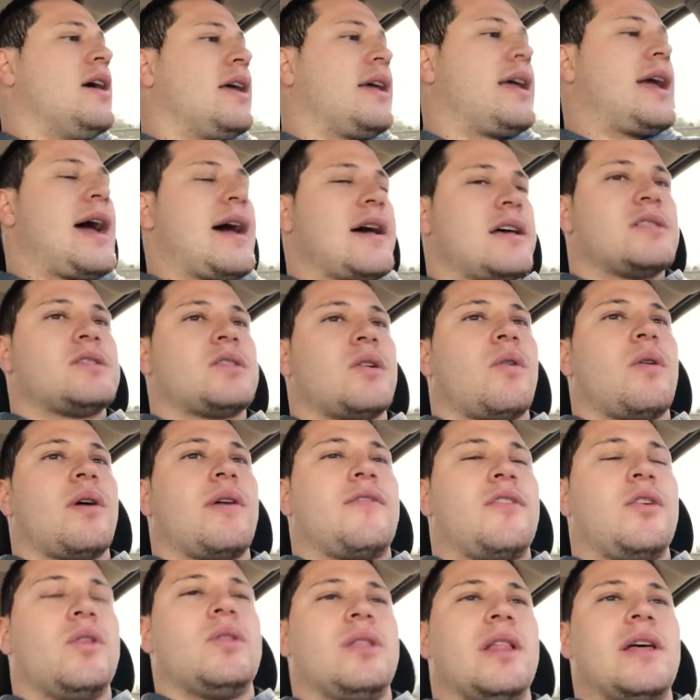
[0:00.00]
yeah, so
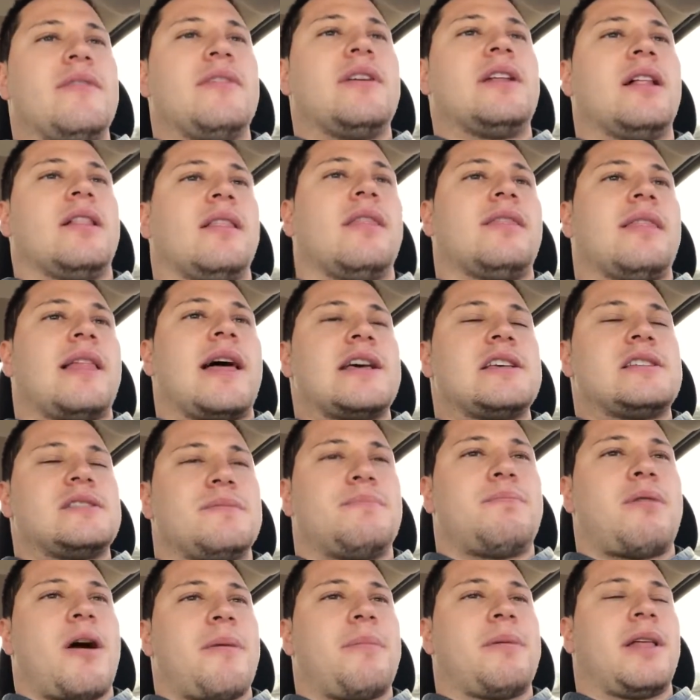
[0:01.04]
if you live in a less
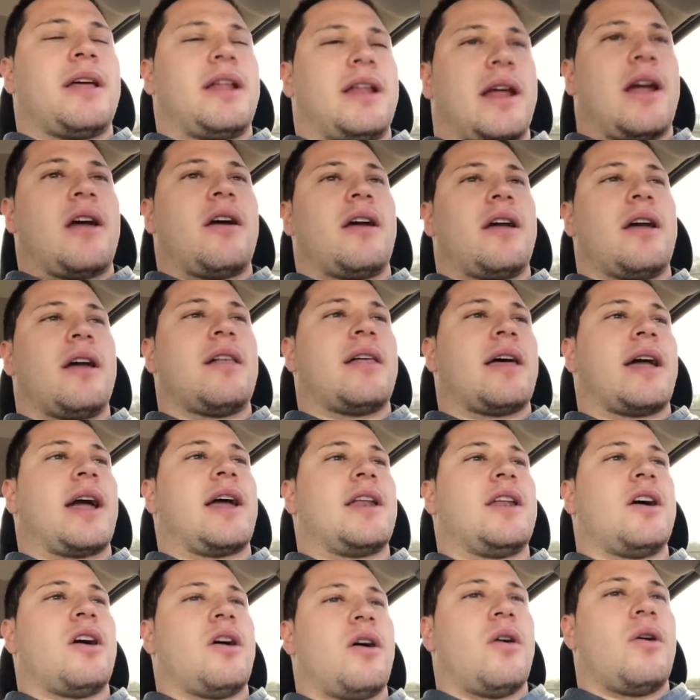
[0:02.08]
populated area, like I
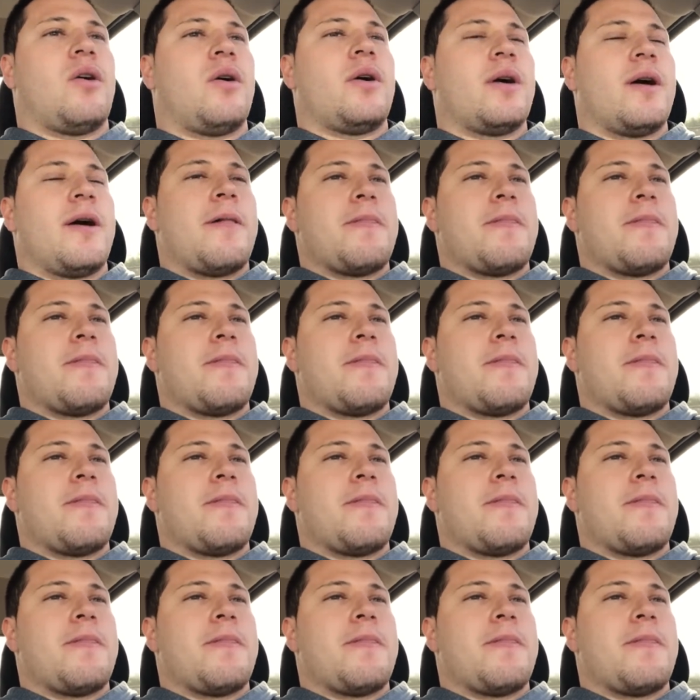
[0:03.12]
know